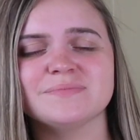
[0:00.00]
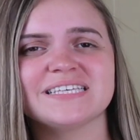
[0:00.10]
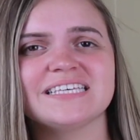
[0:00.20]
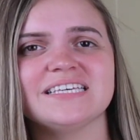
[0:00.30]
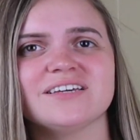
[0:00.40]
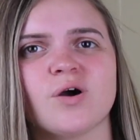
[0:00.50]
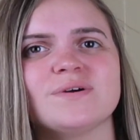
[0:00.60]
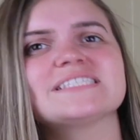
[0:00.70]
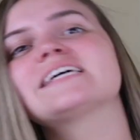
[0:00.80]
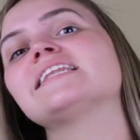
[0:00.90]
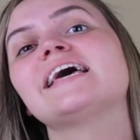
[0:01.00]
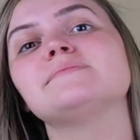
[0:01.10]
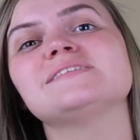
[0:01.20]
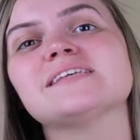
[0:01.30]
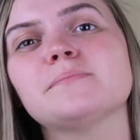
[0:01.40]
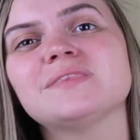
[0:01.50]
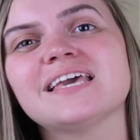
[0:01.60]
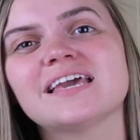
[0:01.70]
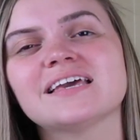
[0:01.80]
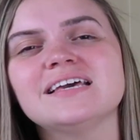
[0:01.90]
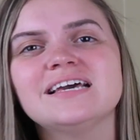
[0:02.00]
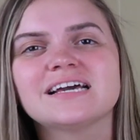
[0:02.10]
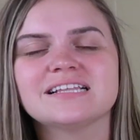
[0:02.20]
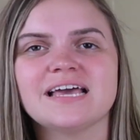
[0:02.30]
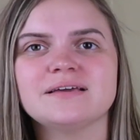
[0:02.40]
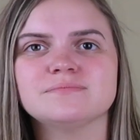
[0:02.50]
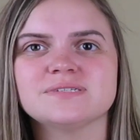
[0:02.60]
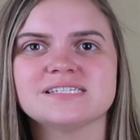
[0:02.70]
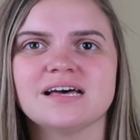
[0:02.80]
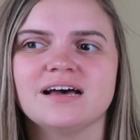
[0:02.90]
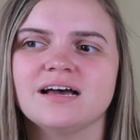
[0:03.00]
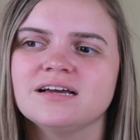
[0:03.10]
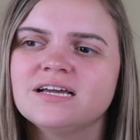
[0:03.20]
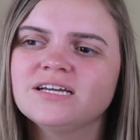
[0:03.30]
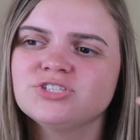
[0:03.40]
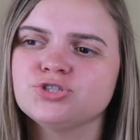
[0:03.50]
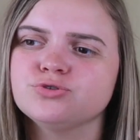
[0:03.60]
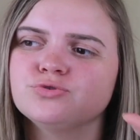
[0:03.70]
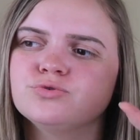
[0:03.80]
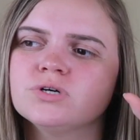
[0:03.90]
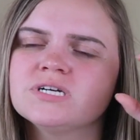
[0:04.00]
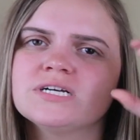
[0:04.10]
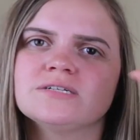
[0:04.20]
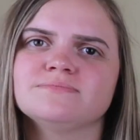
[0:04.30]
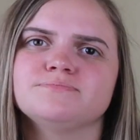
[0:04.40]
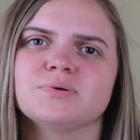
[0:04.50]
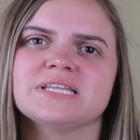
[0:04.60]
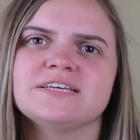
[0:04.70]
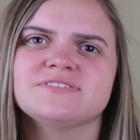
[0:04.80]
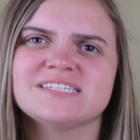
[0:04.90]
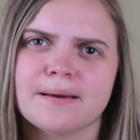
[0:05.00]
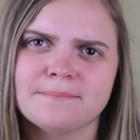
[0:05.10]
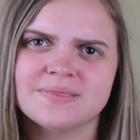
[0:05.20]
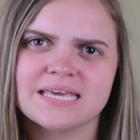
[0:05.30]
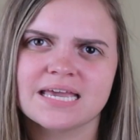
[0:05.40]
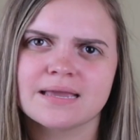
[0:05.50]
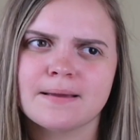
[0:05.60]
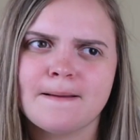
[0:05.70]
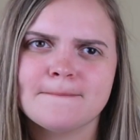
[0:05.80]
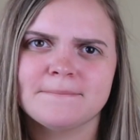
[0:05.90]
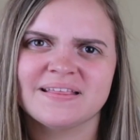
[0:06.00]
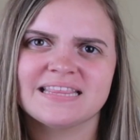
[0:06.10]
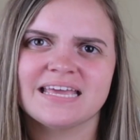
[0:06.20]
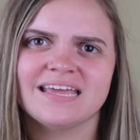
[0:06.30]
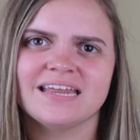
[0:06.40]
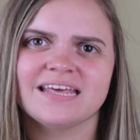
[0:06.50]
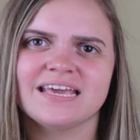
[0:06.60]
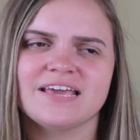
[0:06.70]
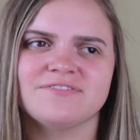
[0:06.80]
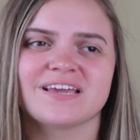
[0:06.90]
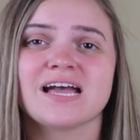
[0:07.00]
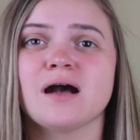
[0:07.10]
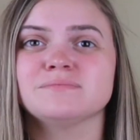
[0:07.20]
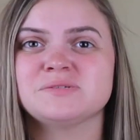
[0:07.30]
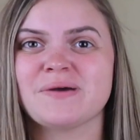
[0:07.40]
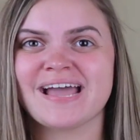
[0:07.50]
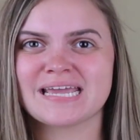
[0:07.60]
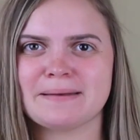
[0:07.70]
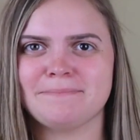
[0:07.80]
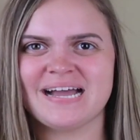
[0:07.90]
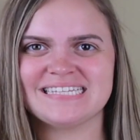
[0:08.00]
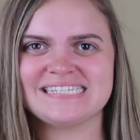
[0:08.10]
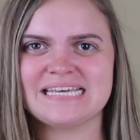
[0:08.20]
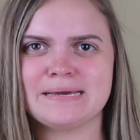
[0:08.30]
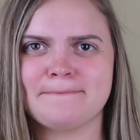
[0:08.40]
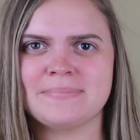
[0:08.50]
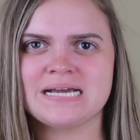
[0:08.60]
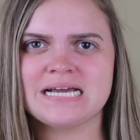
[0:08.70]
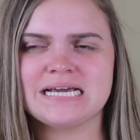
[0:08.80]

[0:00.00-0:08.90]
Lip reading: He always claims something, claims to believe something, but then if it comes back and bites him,